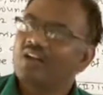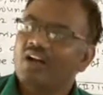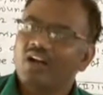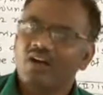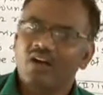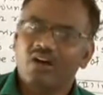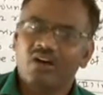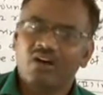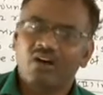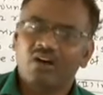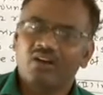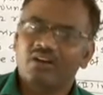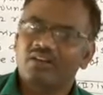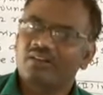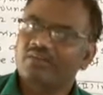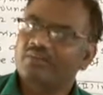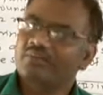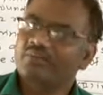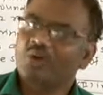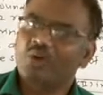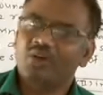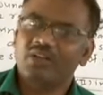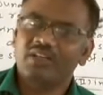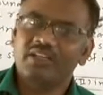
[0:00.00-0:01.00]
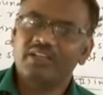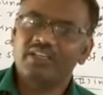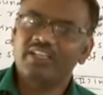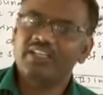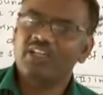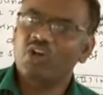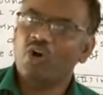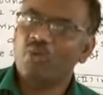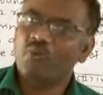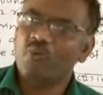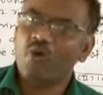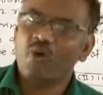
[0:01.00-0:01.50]
or for
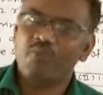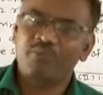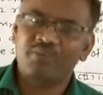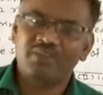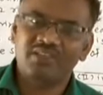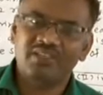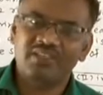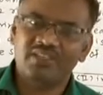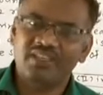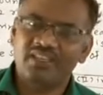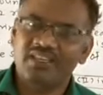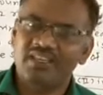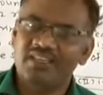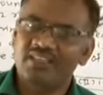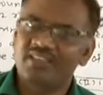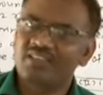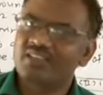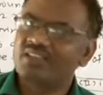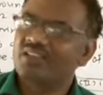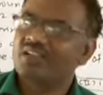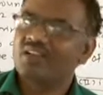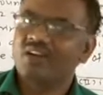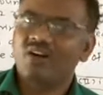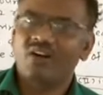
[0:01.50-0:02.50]
cleaning of offices